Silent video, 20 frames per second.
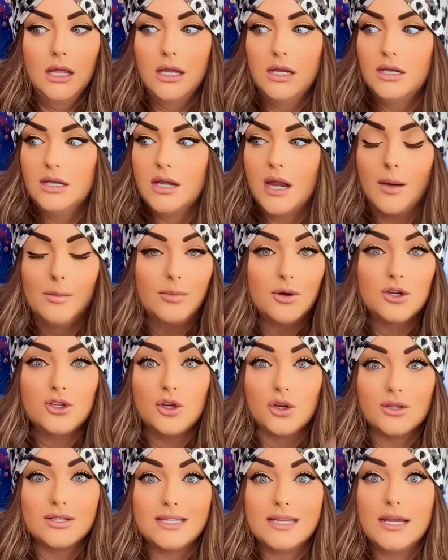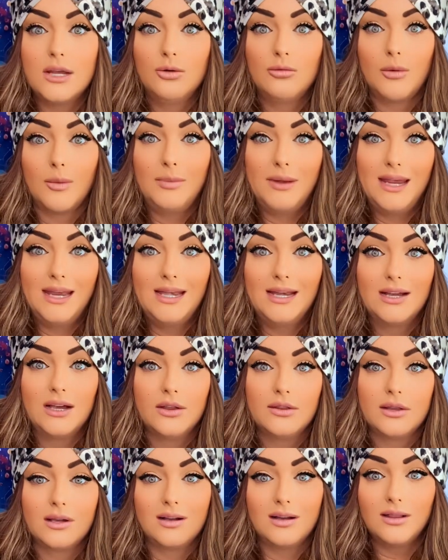numbers you're seeing repeating
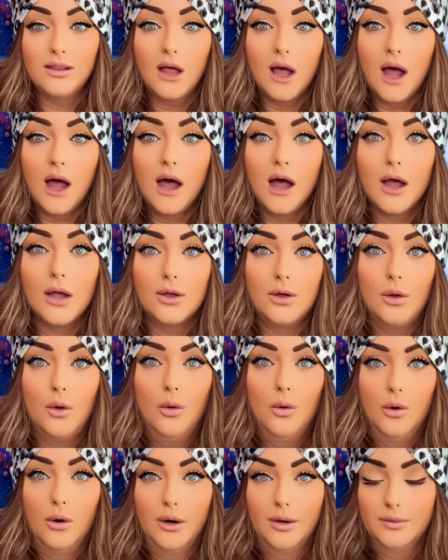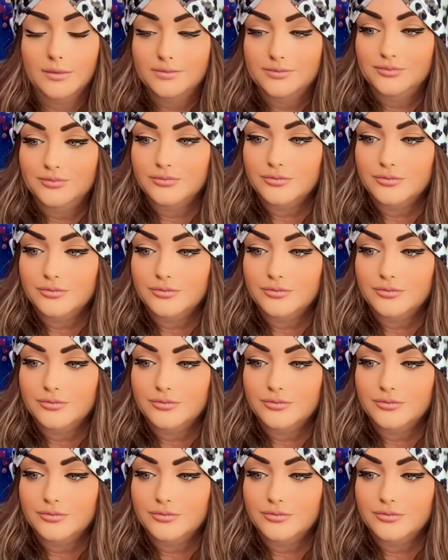on the clock, or